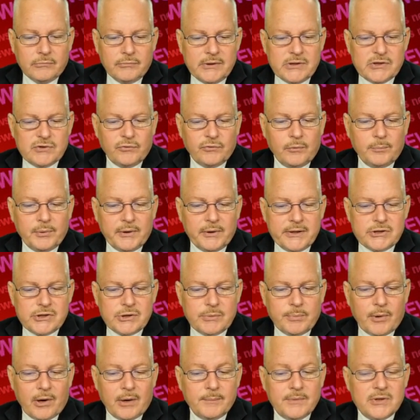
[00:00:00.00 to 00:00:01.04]
Reidsville Police
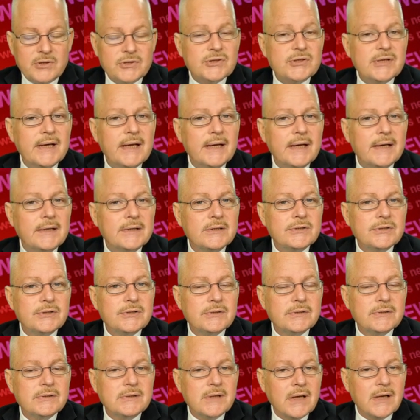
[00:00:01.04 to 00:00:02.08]
Department
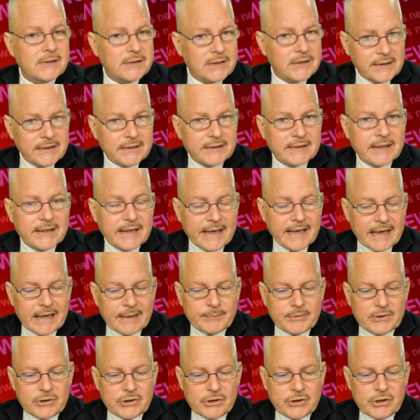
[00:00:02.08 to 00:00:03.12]
says not to let that
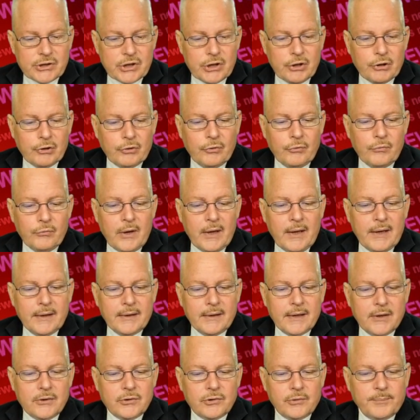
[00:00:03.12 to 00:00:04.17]
happen to you.
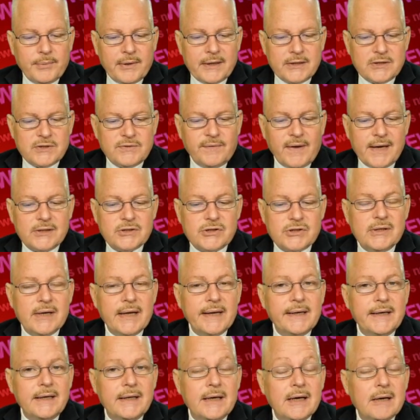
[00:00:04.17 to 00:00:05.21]
Get your pets
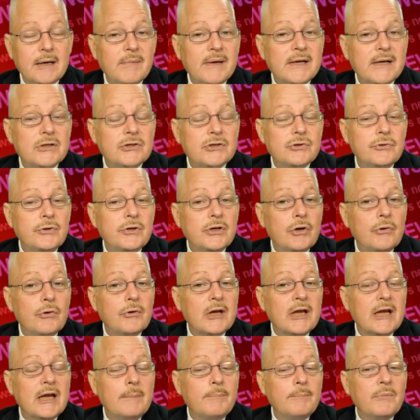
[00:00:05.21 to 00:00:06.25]
vaccinated and make sure you
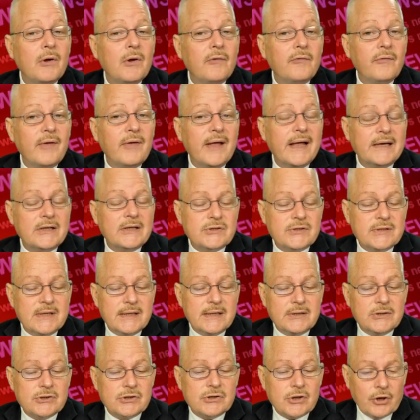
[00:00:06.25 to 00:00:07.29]
keep their
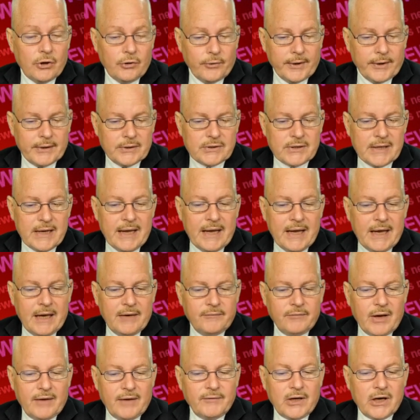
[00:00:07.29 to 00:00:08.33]
vaccines current.
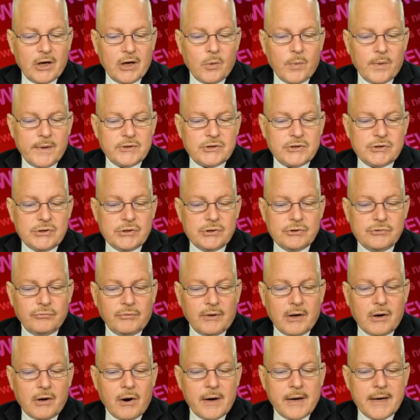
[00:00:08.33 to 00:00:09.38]
If you have any questions
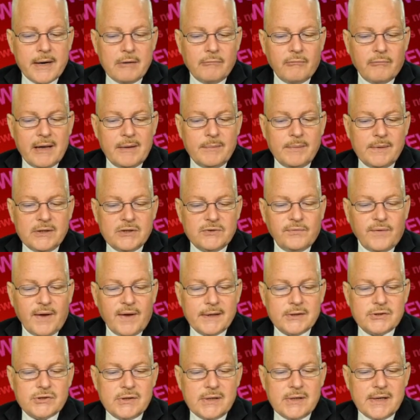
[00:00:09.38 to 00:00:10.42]
regarding rabies
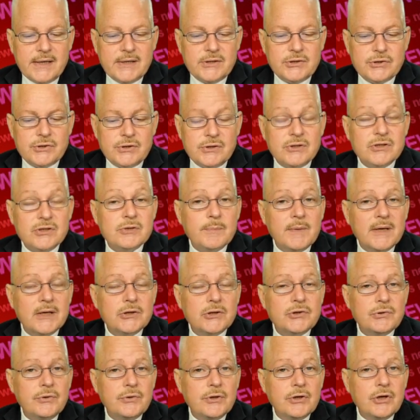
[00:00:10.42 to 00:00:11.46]
vaccinations, make
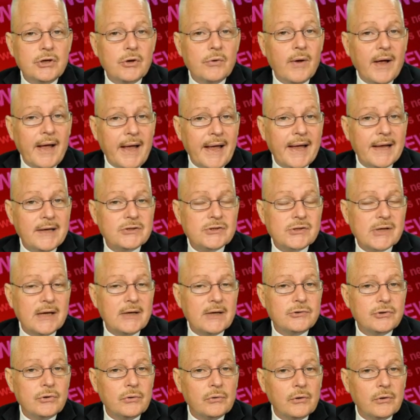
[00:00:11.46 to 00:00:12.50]
sure you ask
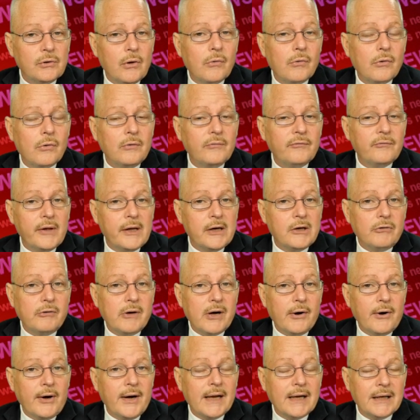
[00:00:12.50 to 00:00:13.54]
at your local
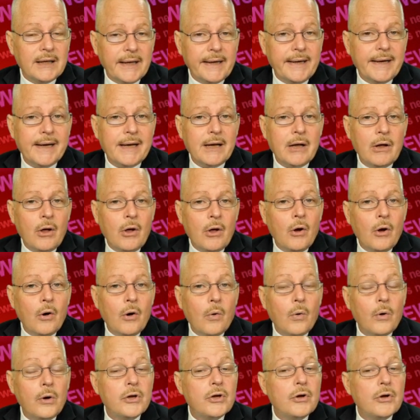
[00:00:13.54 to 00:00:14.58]
veterinary clinic
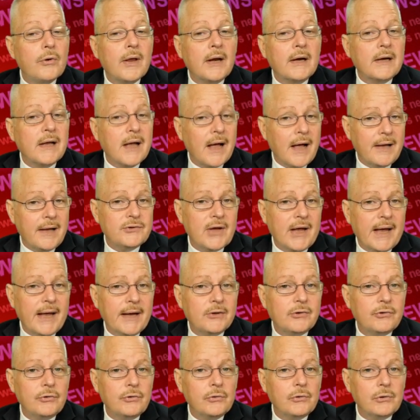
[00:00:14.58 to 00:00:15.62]
or you can
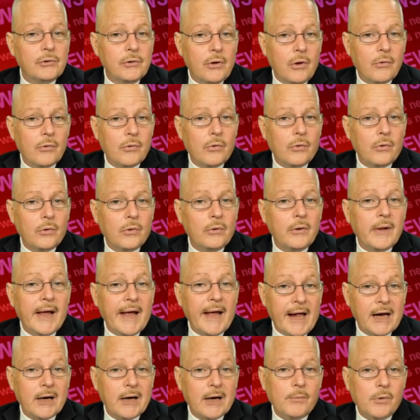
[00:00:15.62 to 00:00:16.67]
contact your local
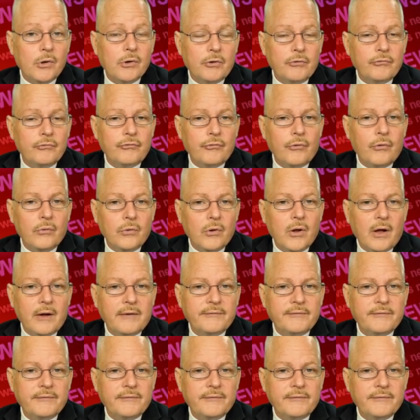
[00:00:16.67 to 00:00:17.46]
animal control